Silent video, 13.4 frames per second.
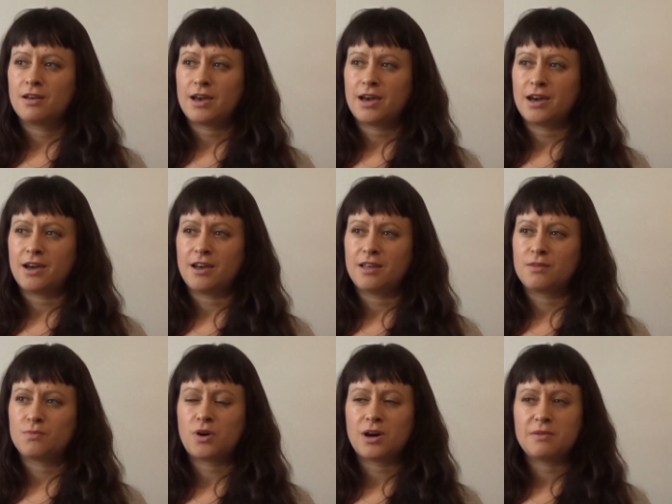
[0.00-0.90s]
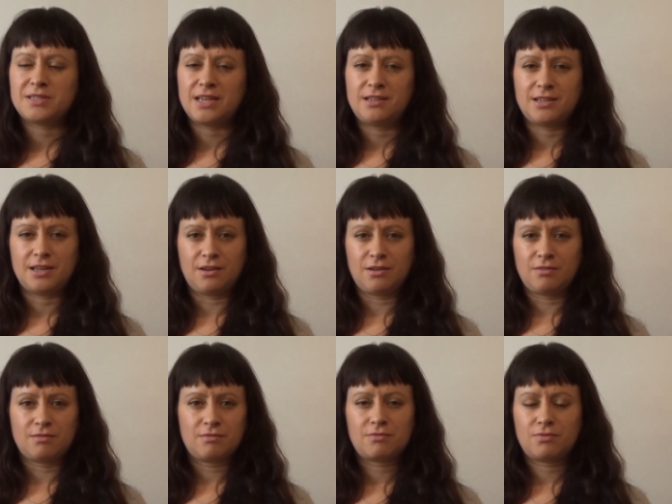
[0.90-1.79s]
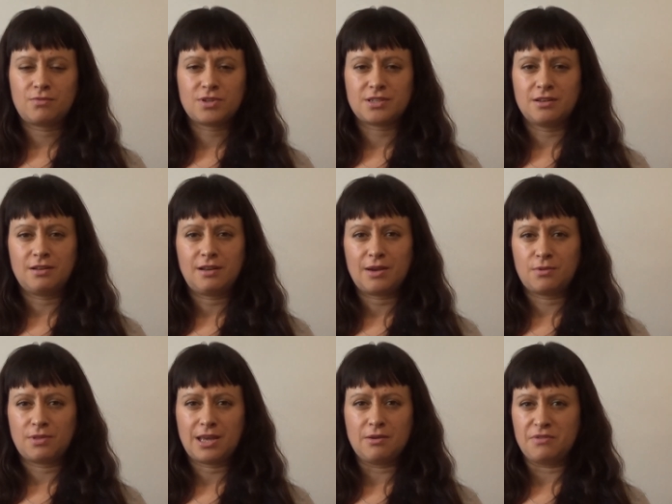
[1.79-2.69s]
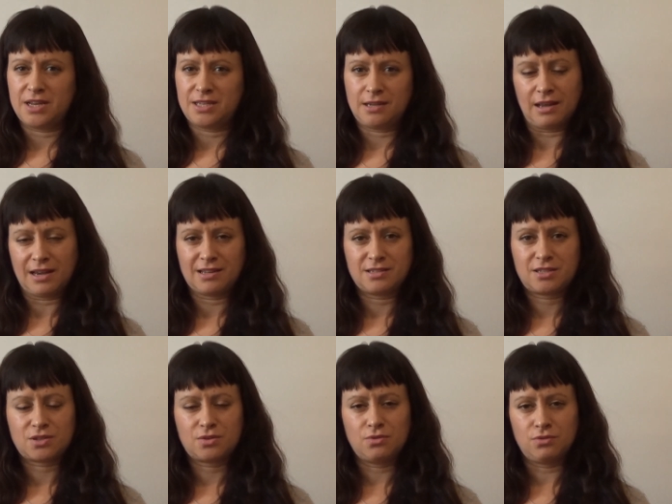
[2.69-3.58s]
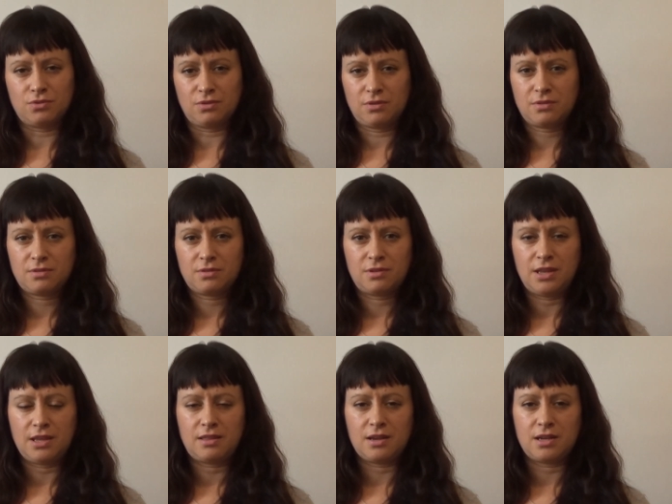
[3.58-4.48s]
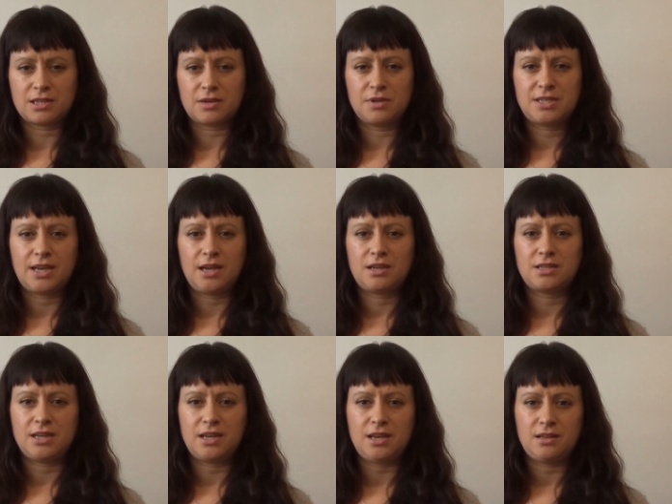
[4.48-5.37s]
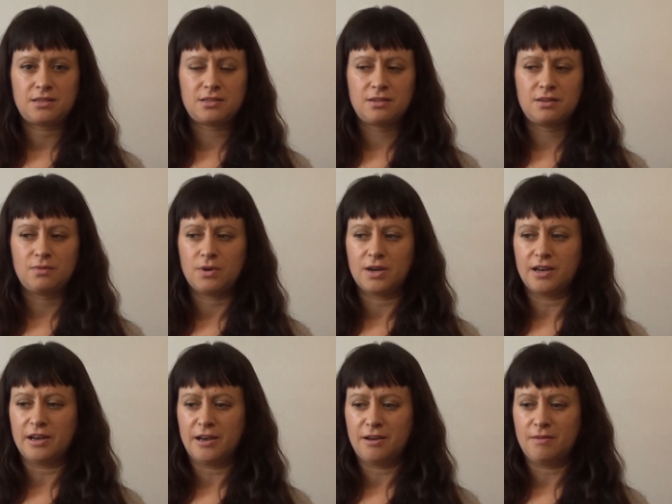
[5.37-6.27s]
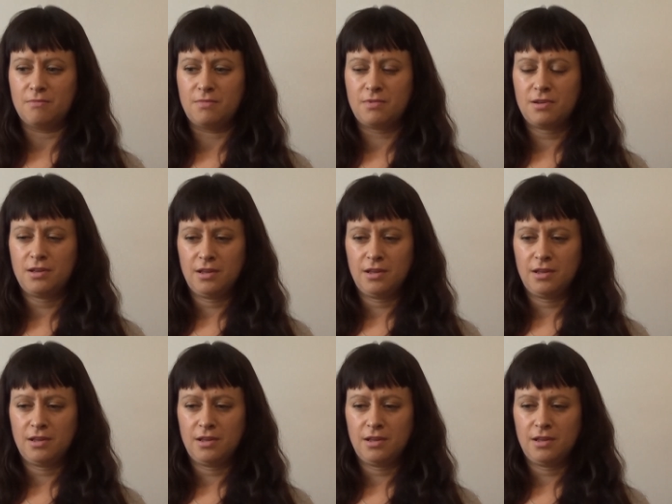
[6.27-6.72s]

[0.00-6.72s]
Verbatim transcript: uh, what I was eating wasn't like what they were eating like in school. The things I would take to eat were, um,